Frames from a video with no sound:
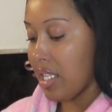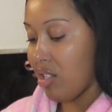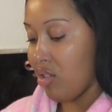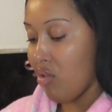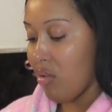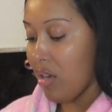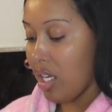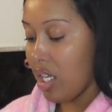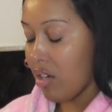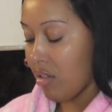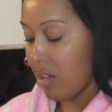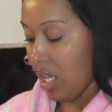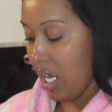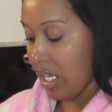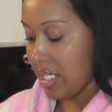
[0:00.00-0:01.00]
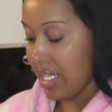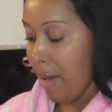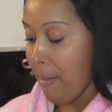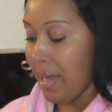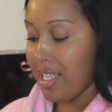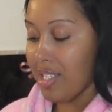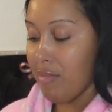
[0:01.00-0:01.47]
doing little things that
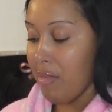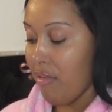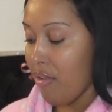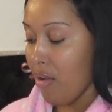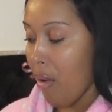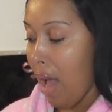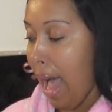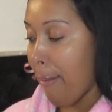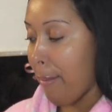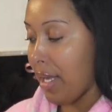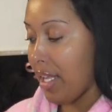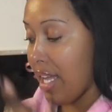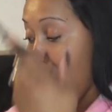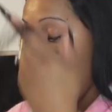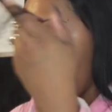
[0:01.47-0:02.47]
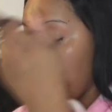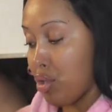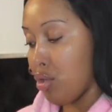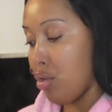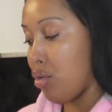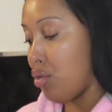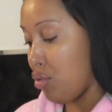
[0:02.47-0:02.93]
makes me feel happy that i was
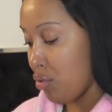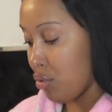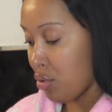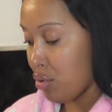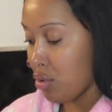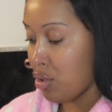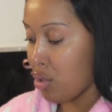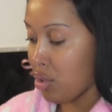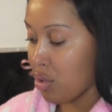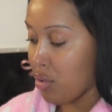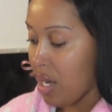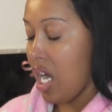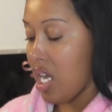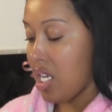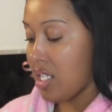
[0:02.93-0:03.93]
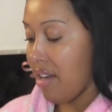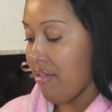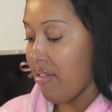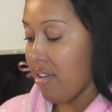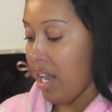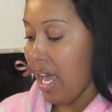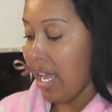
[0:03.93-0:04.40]
so used to do because i
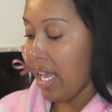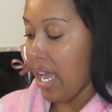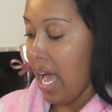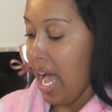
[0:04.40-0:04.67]
feel like